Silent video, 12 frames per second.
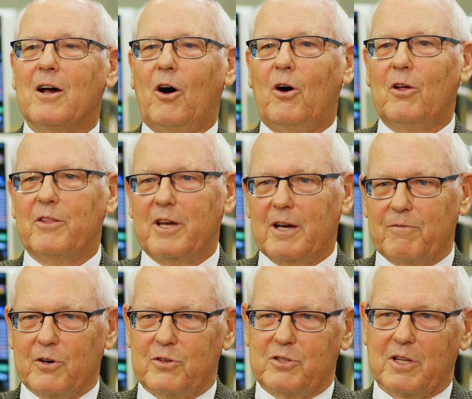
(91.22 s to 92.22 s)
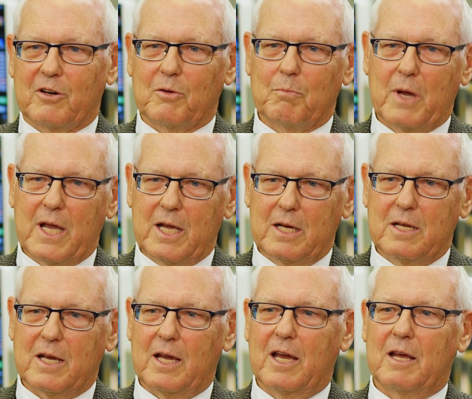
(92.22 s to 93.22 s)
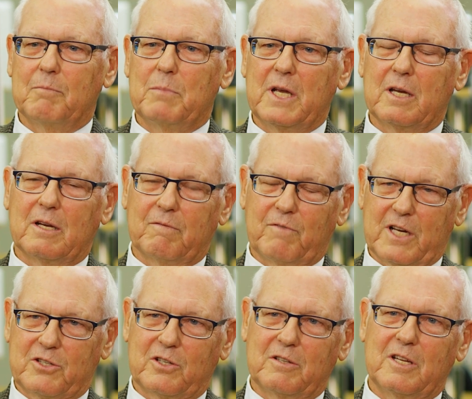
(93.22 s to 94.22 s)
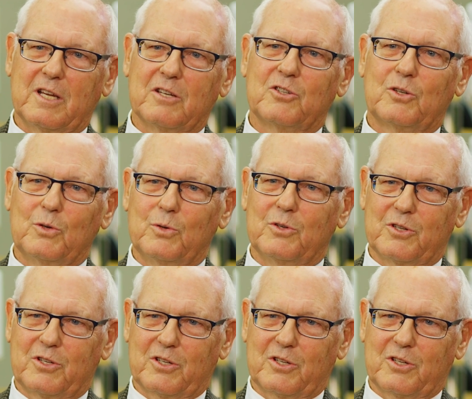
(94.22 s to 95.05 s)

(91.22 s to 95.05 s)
all the efforts that are made and being invested in student